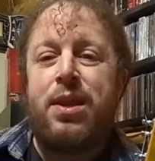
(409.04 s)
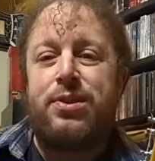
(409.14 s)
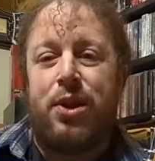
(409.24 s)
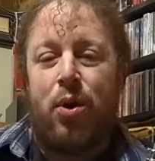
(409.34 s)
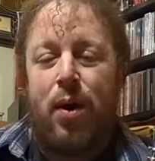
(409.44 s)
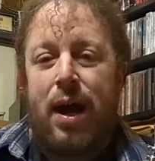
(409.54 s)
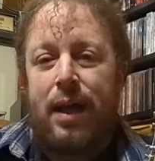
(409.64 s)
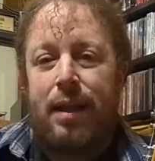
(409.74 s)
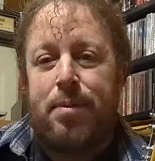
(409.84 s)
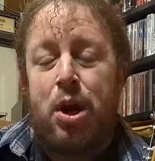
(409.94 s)
So
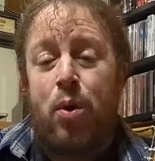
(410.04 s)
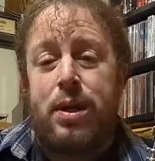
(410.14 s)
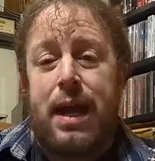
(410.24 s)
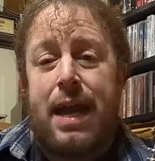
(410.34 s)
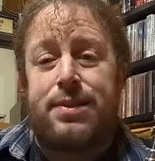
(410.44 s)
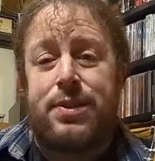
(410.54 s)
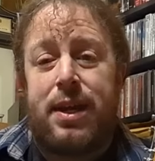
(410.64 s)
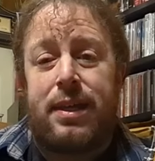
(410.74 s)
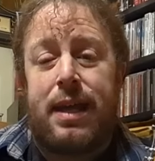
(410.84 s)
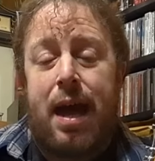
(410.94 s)
let me know what you guys
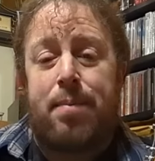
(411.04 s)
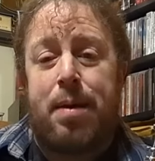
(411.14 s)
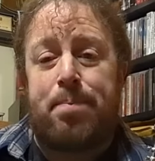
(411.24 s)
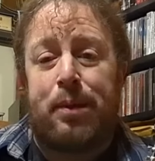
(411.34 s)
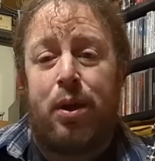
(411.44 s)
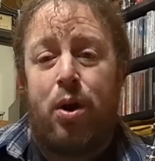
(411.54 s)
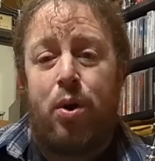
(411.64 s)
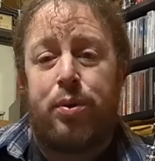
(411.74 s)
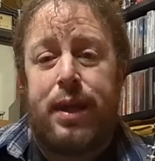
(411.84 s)
think. Comment below.